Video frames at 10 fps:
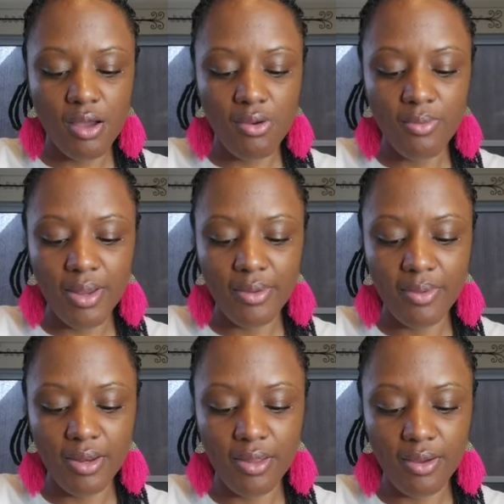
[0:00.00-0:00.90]
Oh, wait a
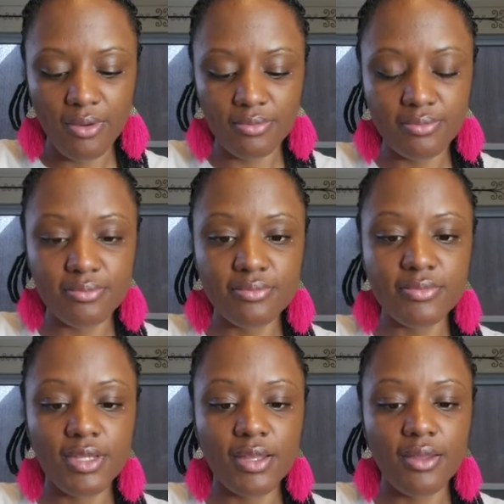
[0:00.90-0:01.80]
minute, y'all.
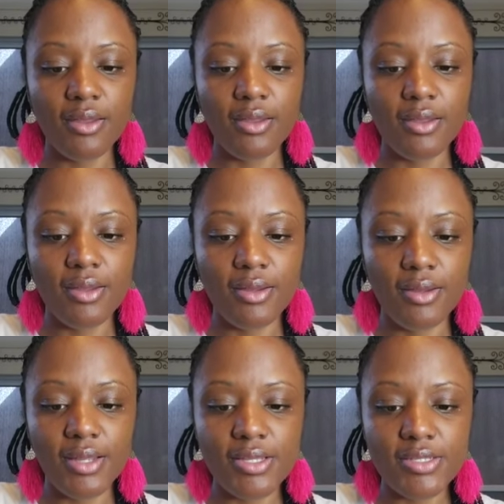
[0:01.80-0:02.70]

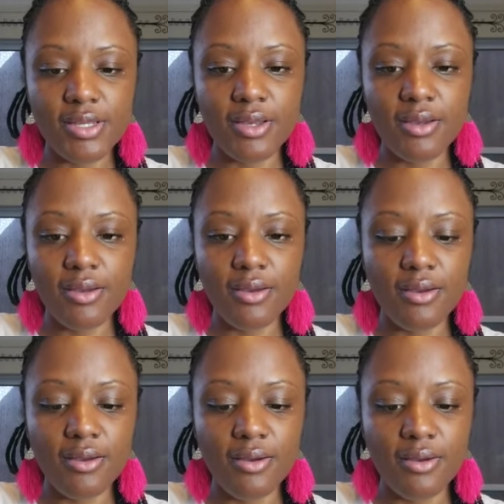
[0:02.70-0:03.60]
Let's,
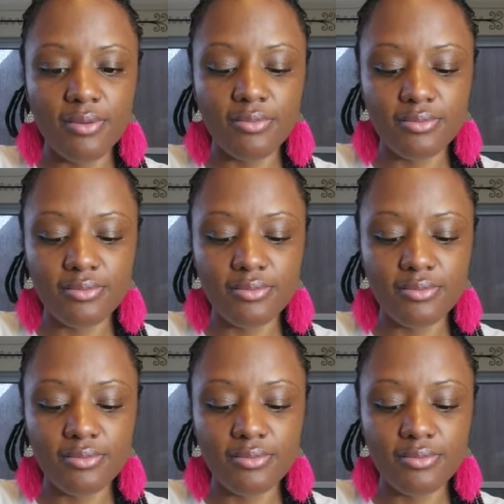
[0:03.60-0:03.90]
uh,